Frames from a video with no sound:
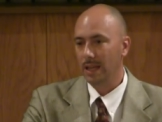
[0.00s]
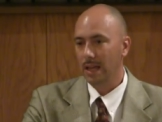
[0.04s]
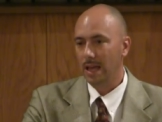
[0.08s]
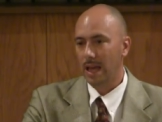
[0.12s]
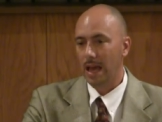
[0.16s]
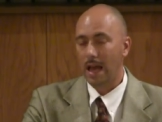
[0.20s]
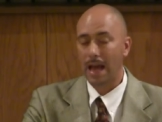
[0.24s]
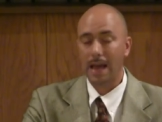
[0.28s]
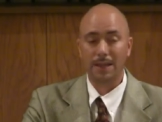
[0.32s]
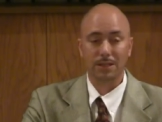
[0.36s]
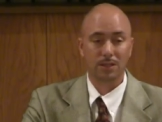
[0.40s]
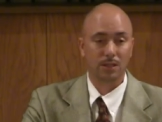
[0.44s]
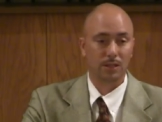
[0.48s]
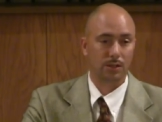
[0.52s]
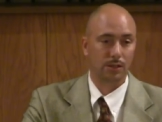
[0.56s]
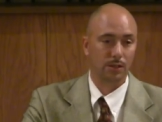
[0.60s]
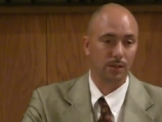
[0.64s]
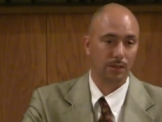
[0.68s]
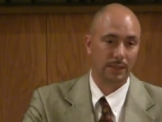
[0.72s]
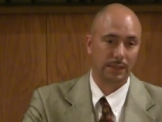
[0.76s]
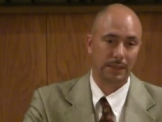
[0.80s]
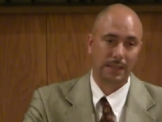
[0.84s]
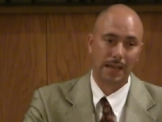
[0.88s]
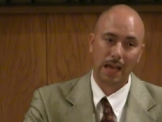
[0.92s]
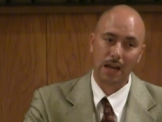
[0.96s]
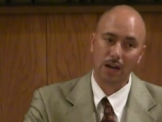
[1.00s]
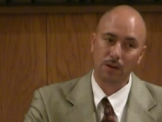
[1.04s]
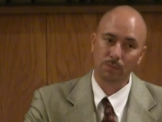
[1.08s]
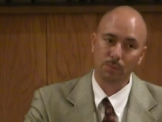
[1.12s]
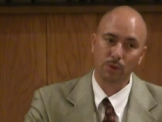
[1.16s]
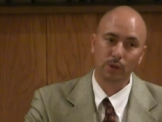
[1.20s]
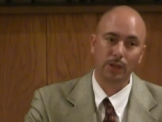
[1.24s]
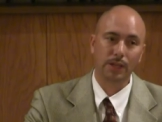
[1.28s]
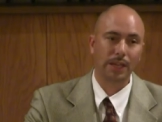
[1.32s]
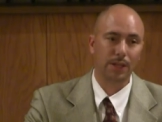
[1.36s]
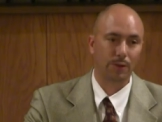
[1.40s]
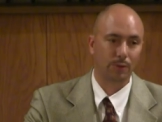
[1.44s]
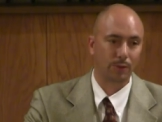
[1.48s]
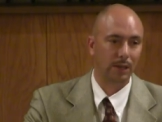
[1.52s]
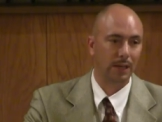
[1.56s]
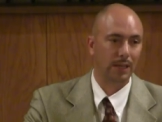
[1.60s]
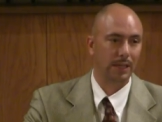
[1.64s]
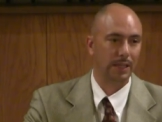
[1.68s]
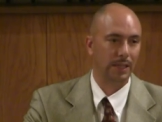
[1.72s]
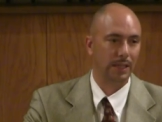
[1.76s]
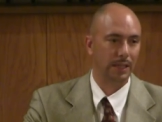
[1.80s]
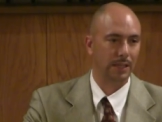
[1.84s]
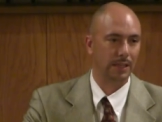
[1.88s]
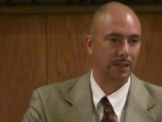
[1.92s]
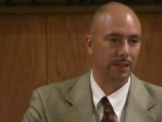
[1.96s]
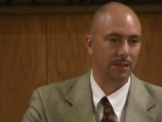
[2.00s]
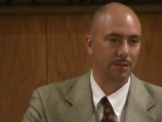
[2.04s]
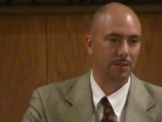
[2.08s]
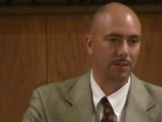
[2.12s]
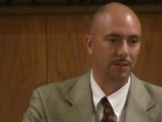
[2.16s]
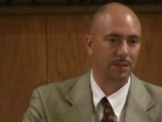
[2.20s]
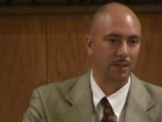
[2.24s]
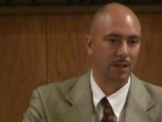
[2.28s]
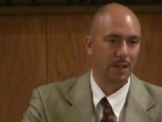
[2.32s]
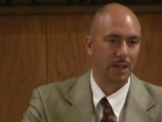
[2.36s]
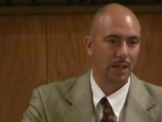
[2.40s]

as the kind of book it really is